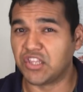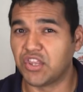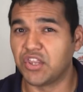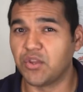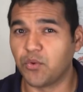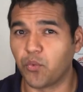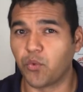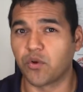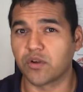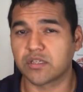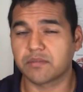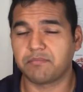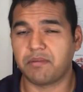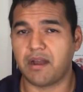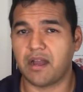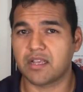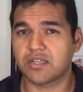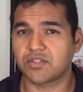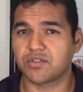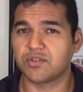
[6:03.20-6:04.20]
in the worst
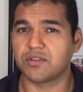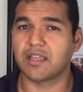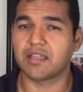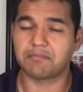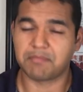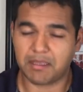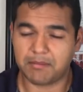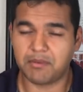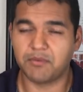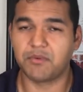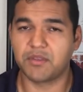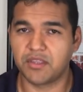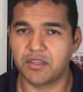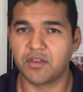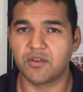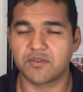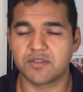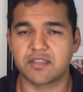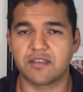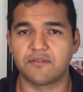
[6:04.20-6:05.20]
posture, like maybe when you
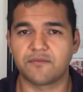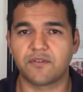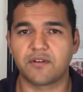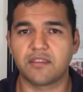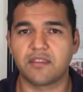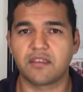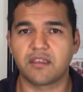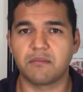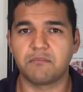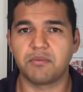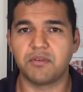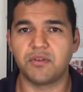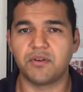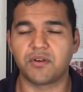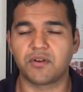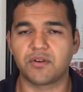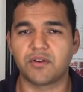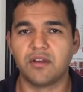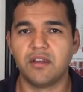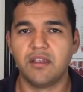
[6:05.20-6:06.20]
go sit in front of the
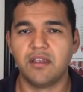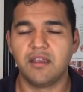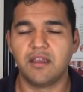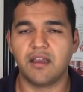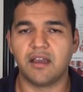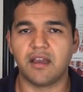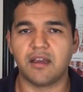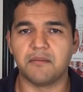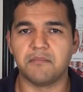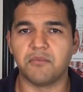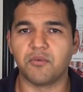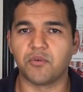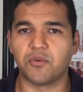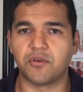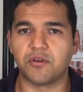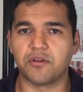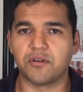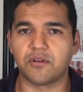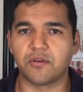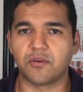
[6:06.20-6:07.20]
computer, um,
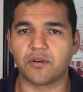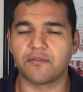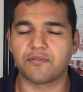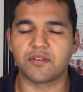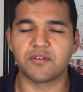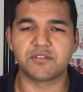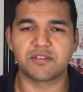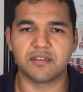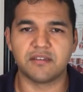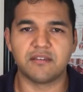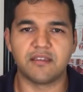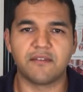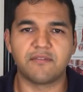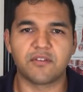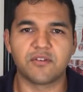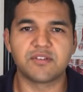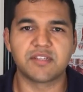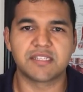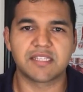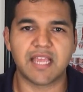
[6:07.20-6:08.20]
or or if there's a if
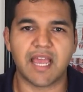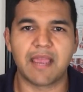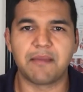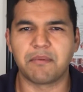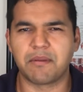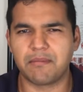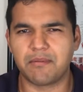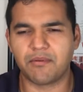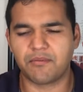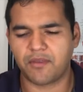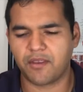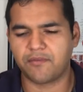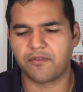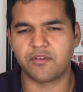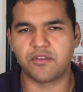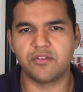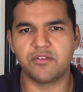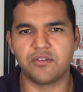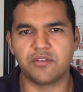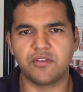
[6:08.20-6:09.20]
there's a time maybe if you're
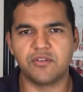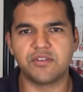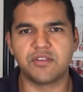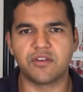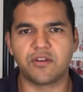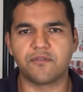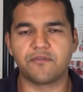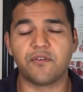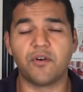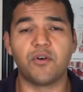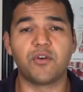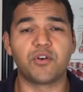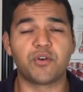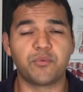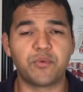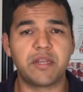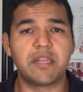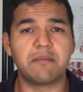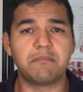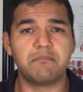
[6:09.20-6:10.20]
using your phone or
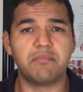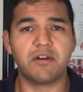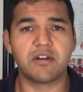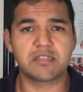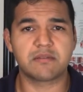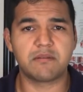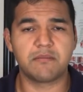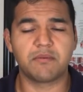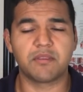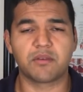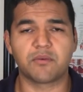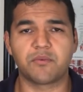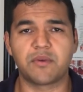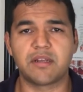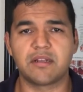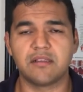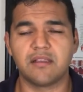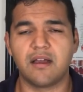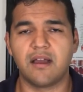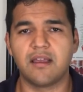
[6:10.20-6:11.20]
reading books, people that
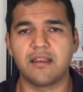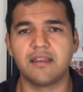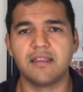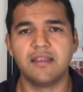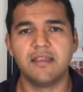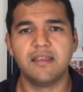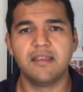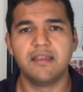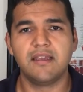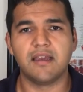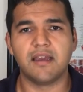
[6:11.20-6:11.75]
read a lot,